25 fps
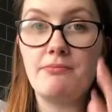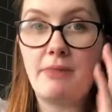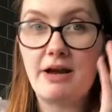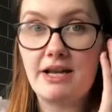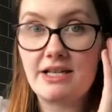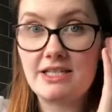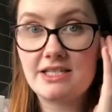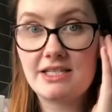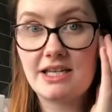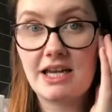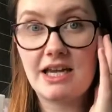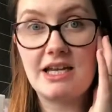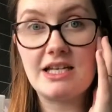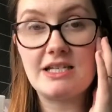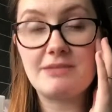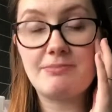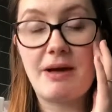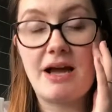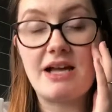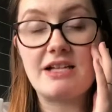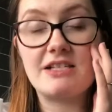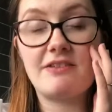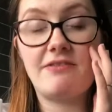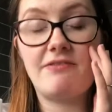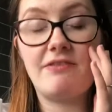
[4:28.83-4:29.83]
My skin is
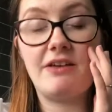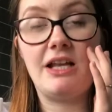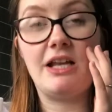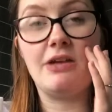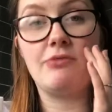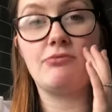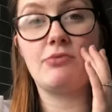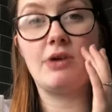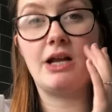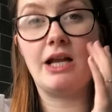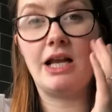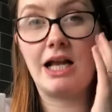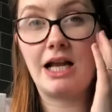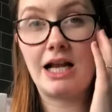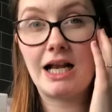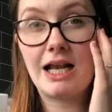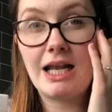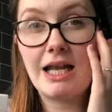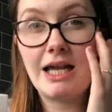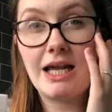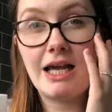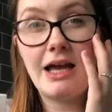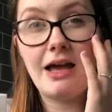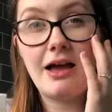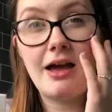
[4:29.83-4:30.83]
back to feeling really
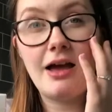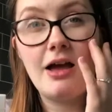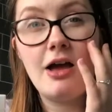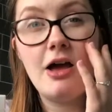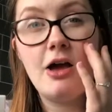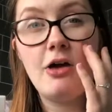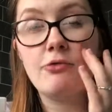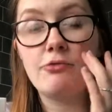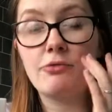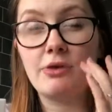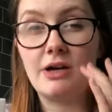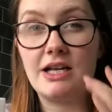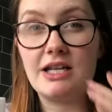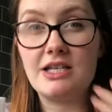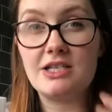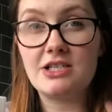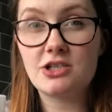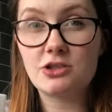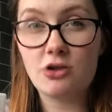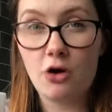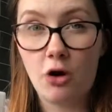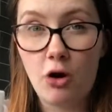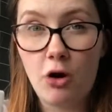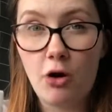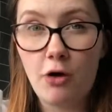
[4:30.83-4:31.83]
clear, really
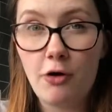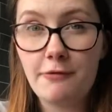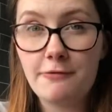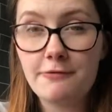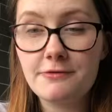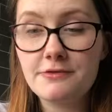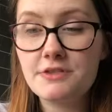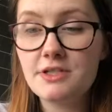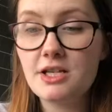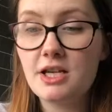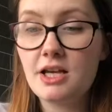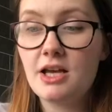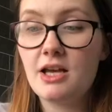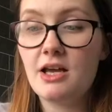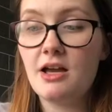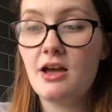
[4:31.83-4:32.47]
soft.